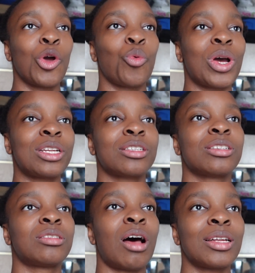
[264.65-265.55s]
When
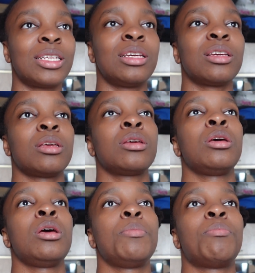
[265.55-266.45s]
starting
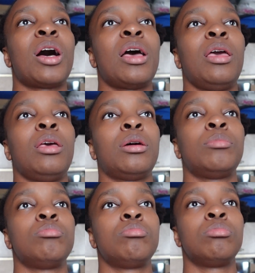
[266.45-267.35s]

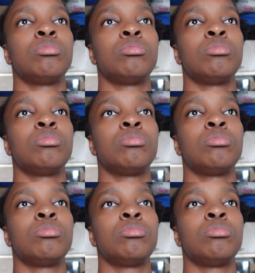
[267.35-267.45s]
my